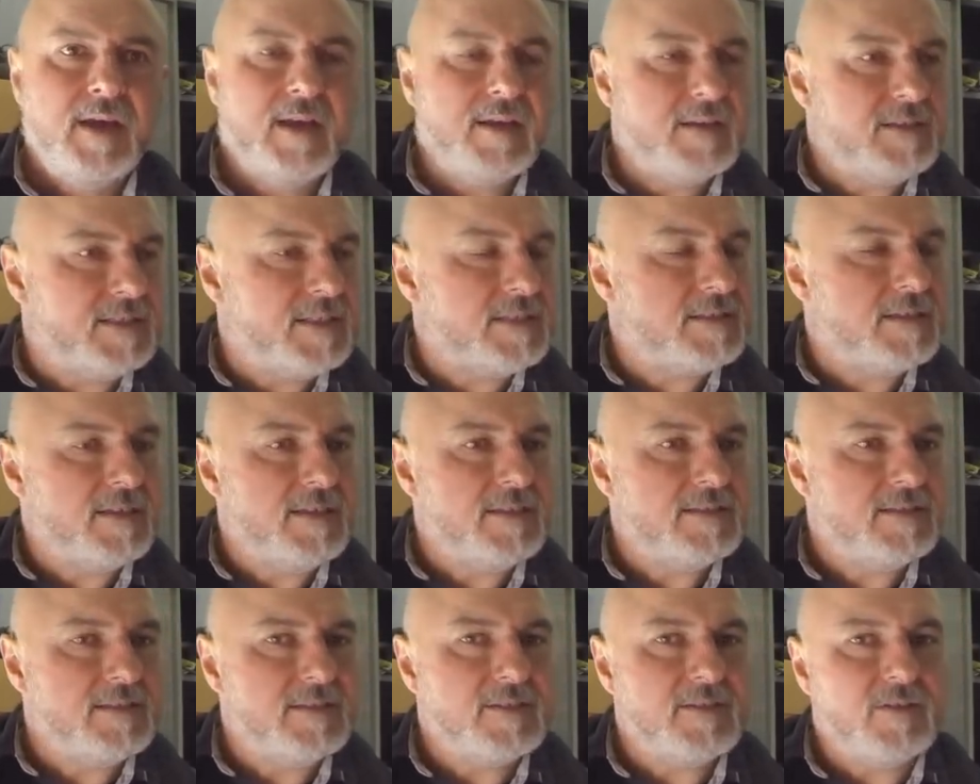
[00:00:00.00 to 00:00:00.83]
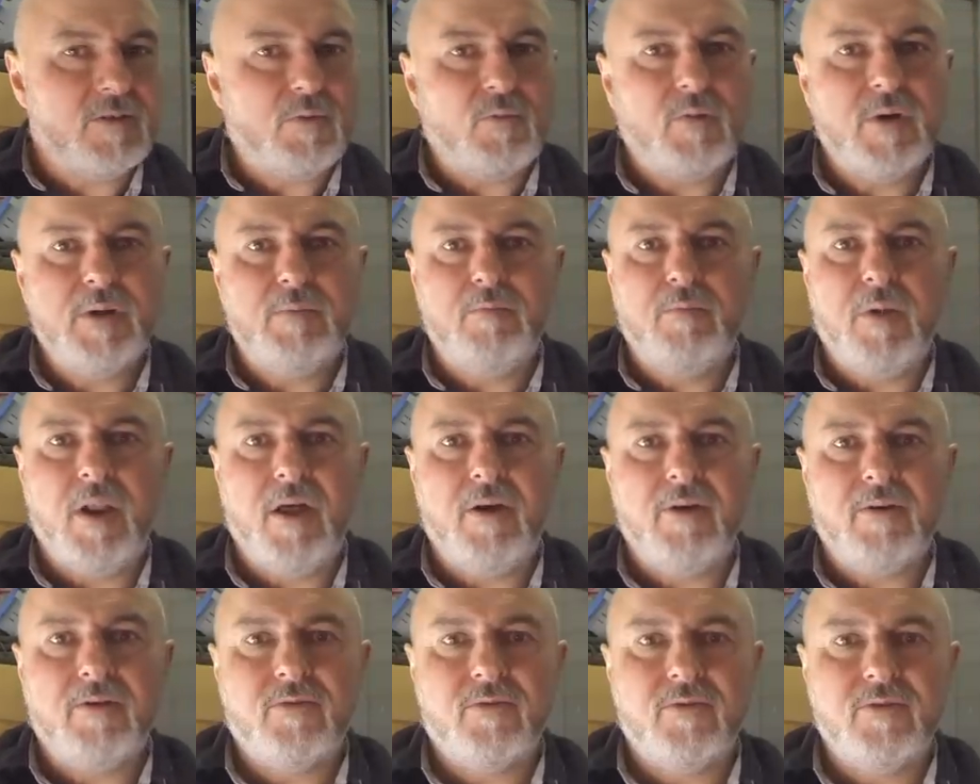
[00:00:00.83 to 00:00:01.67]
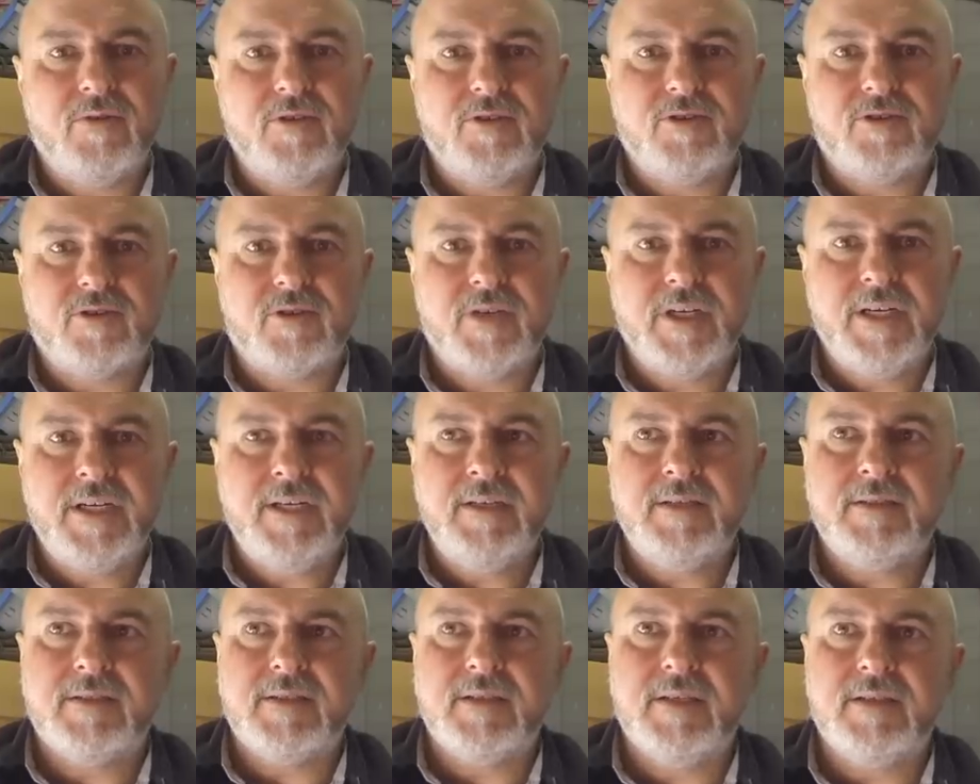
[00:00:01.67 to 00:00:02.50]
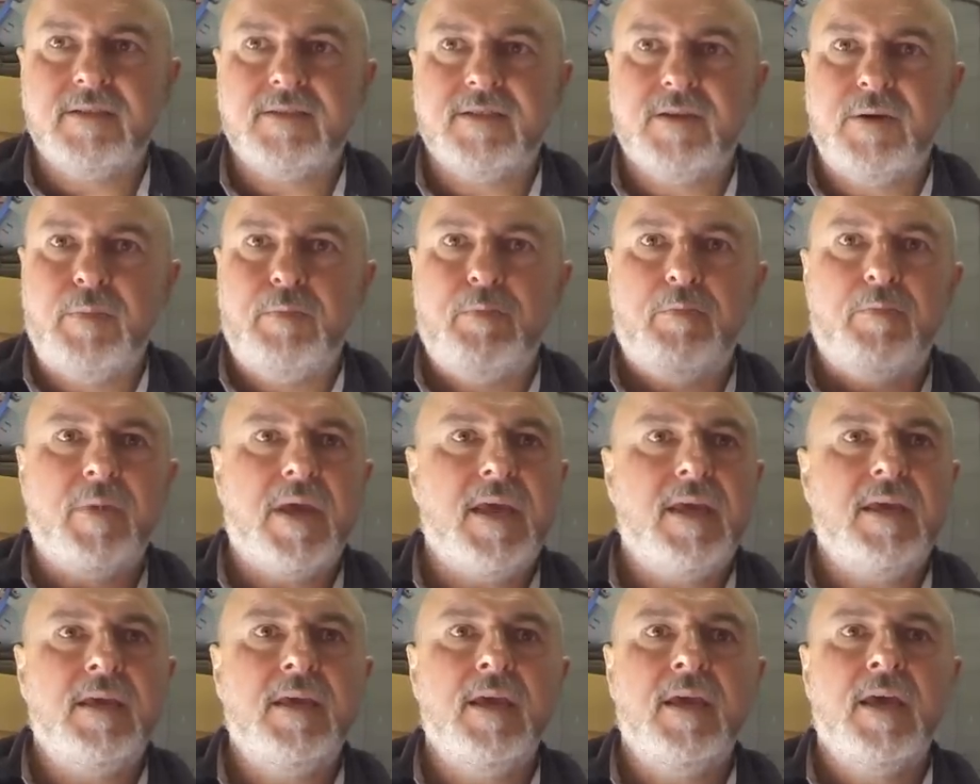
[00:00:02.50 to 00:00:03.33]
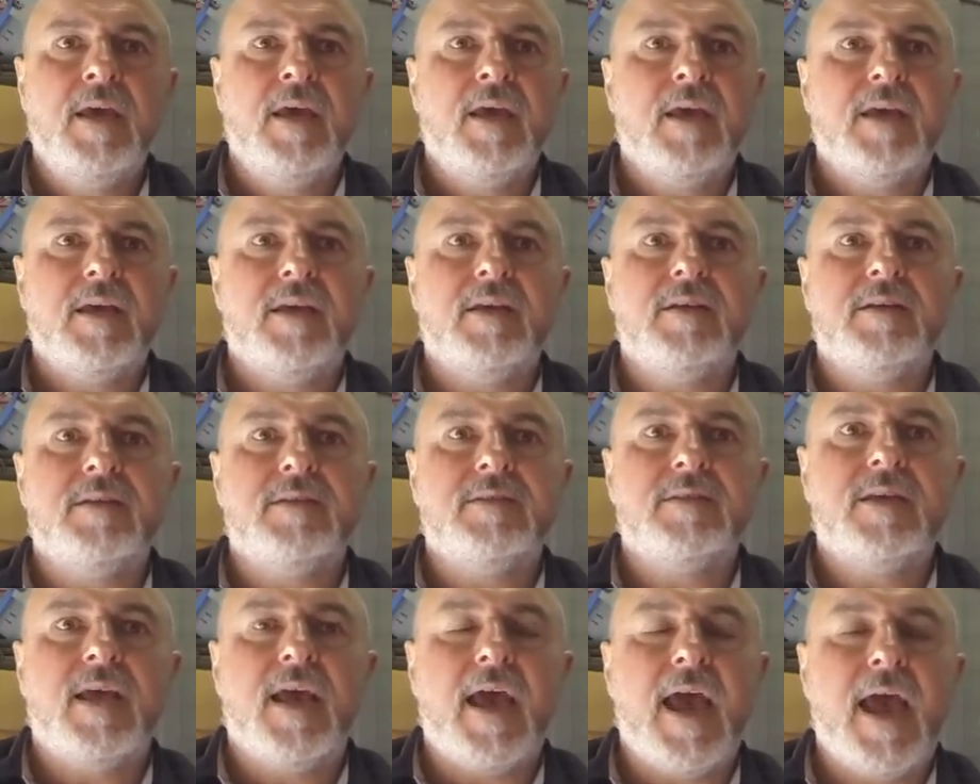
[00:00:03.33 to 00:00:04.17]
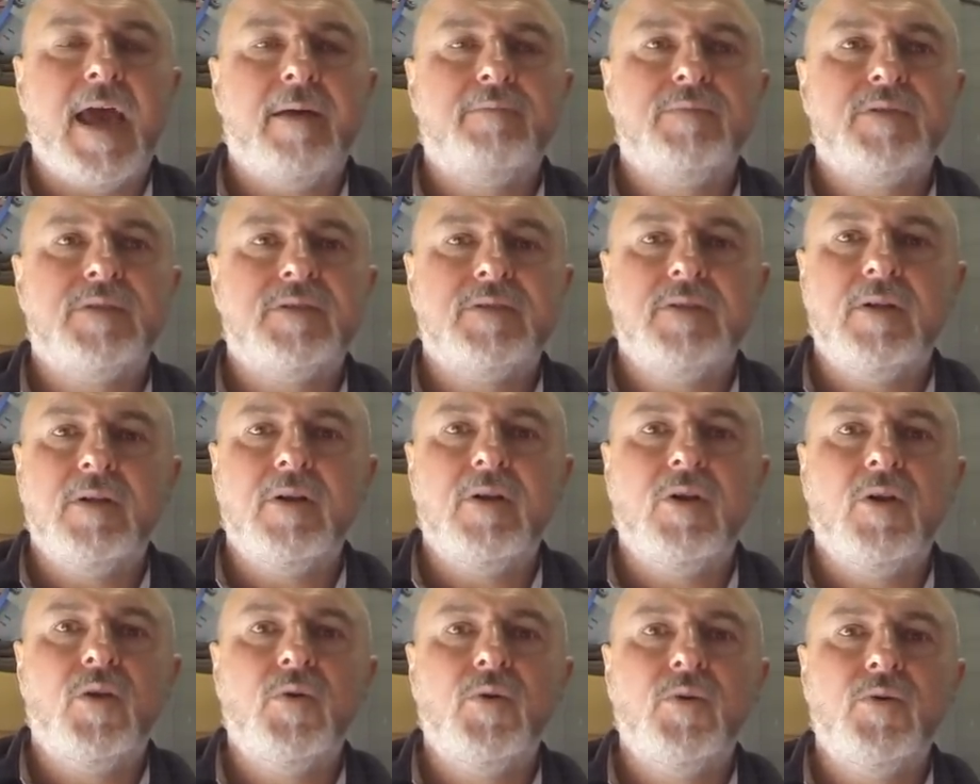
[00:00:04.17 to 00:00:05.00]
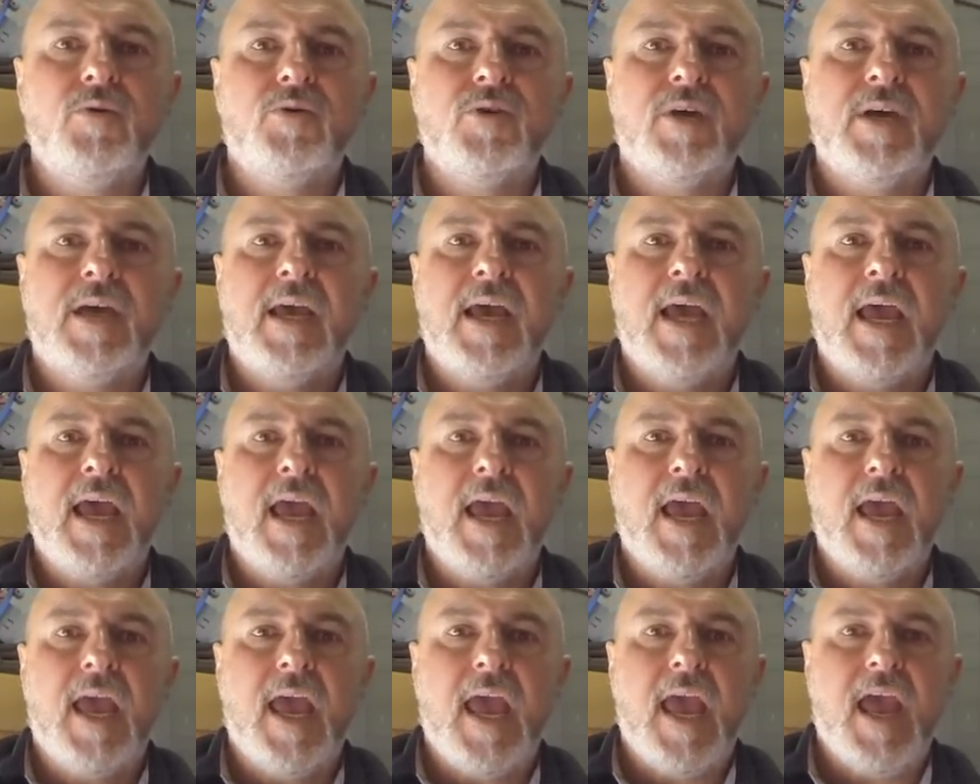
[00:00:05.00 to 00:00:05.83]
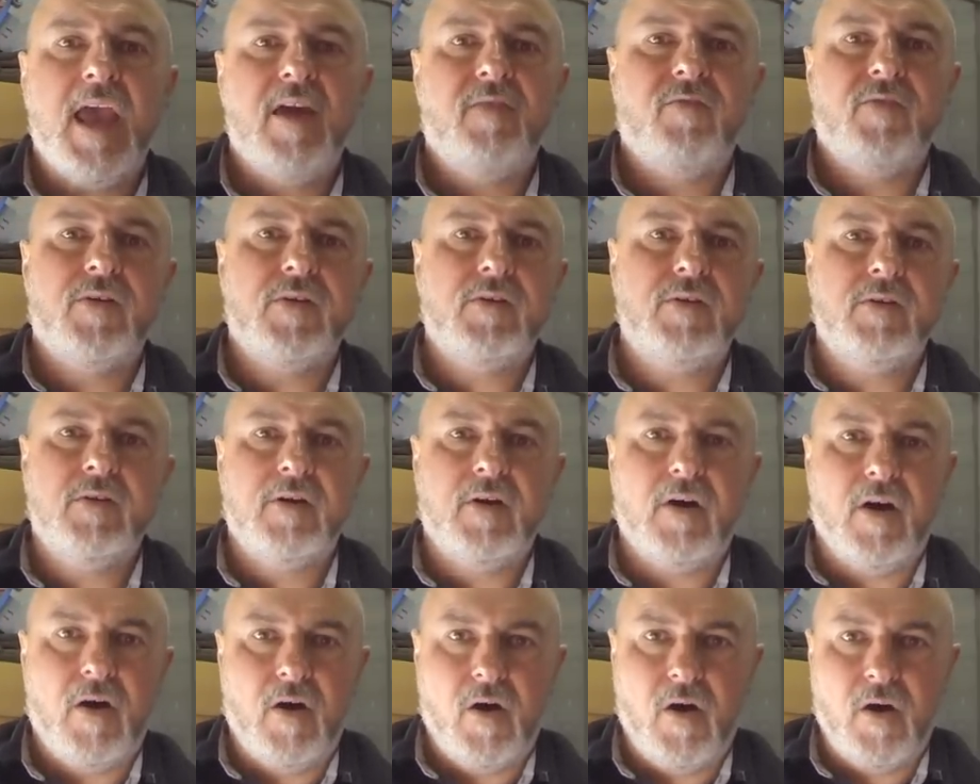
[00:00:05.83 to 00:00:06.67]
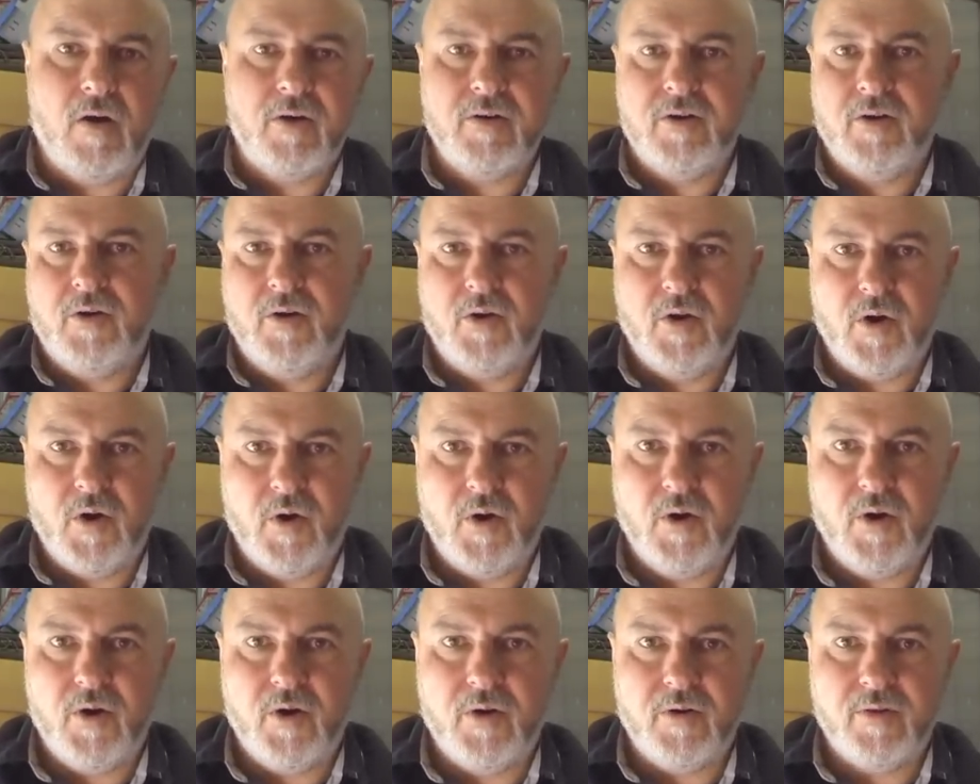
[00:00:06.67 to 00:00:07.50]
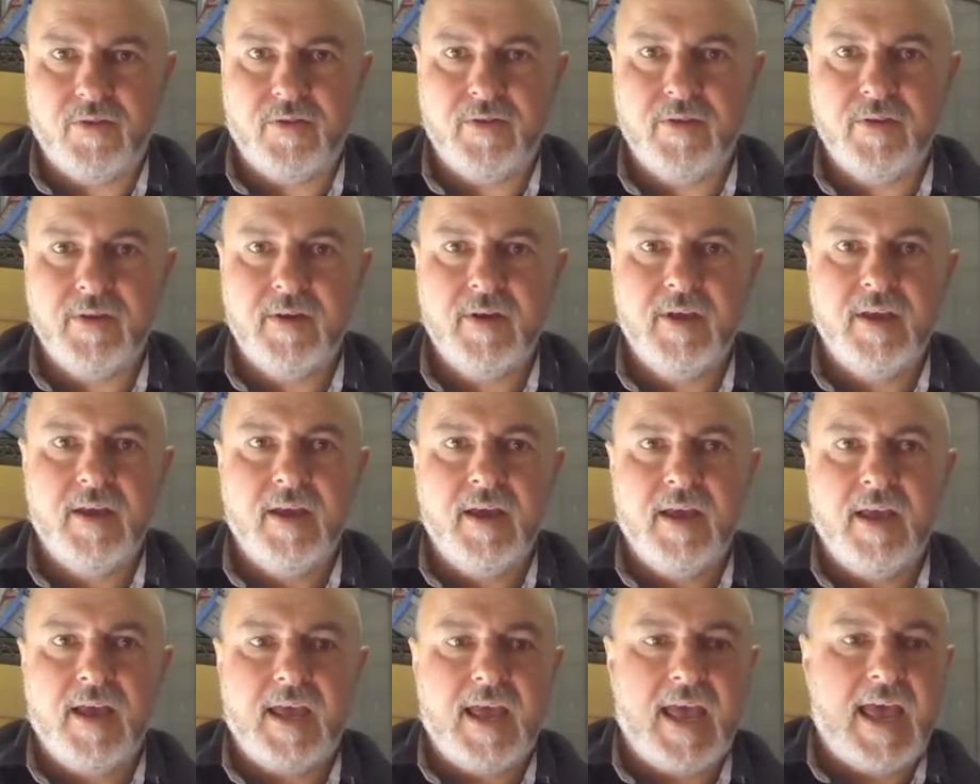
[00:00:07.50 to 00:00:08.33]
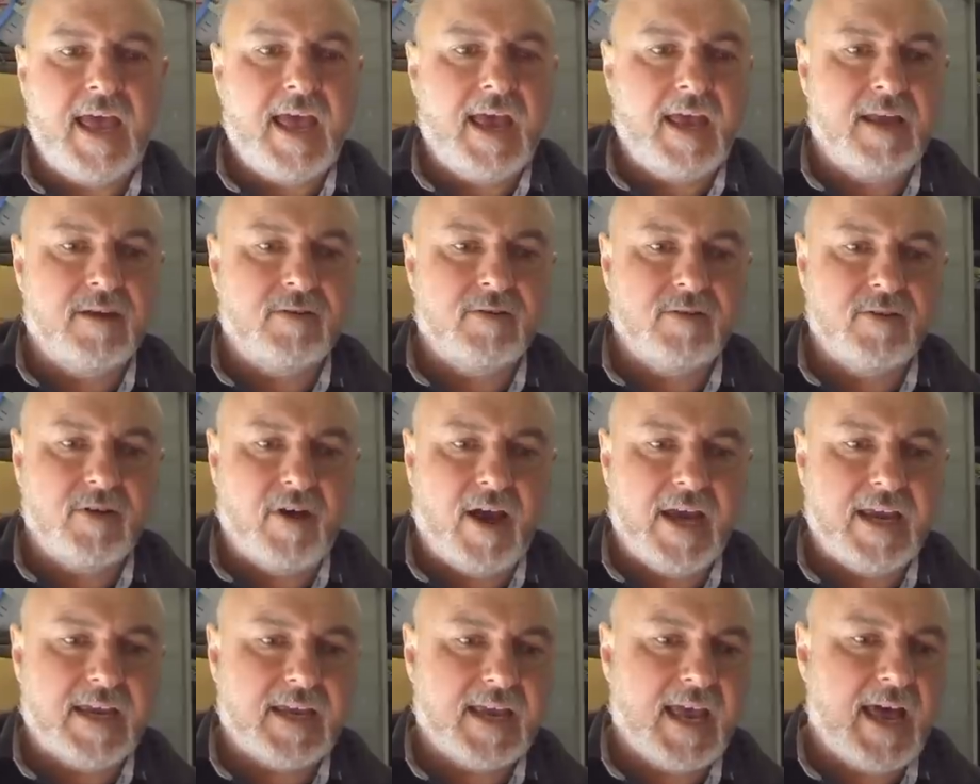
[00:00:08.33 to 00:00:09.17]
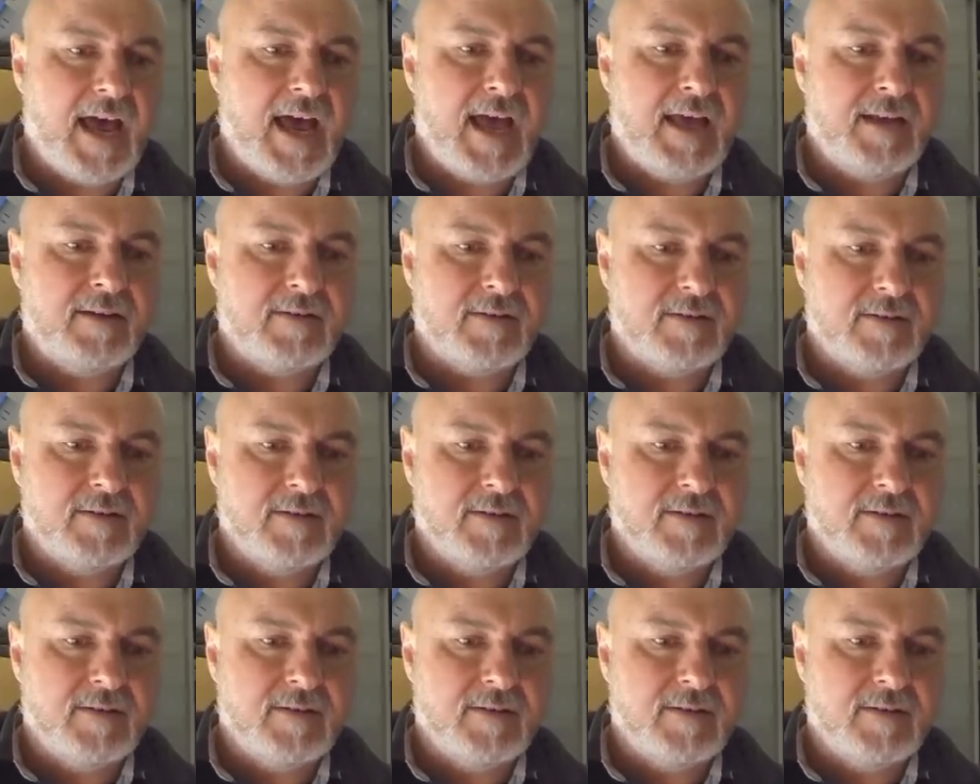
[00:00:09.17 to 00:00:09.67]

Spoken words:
just listening to the wind blowing through the trees, to me is absolute heaven on earth. And I can't